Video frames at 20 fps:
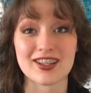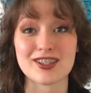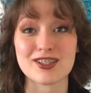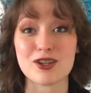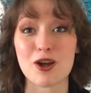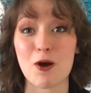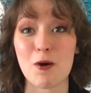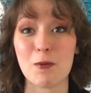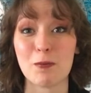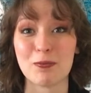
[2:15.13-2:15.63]

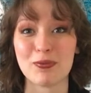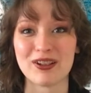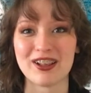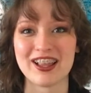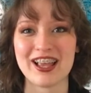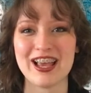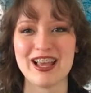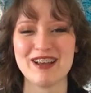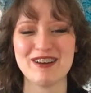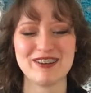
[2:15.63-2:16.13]
Don't
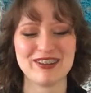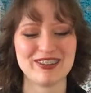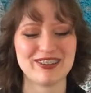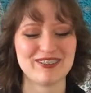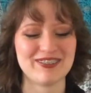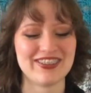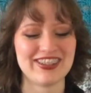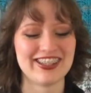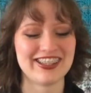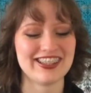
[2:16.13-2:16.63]
play with
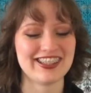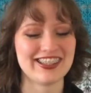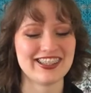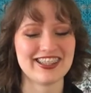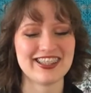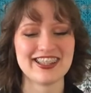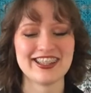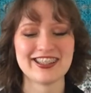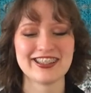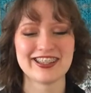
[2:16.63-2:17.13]
me.
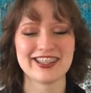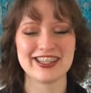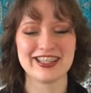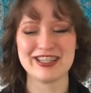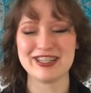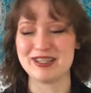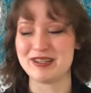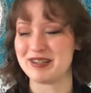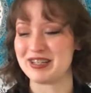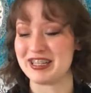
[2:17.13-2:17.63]

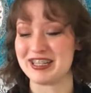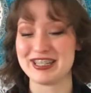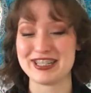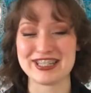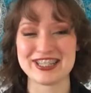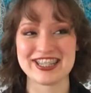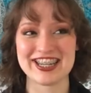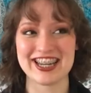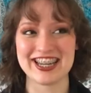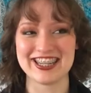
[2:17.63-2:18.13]
Thinking you can
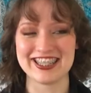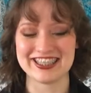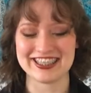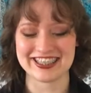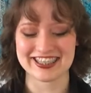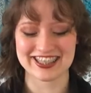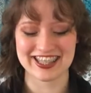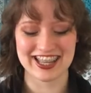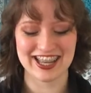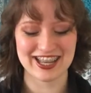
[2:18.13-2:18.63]
change
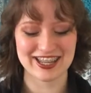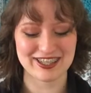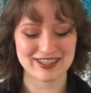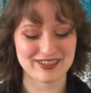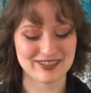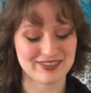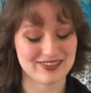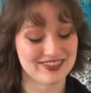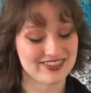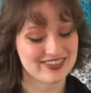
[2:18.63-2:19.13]
that up.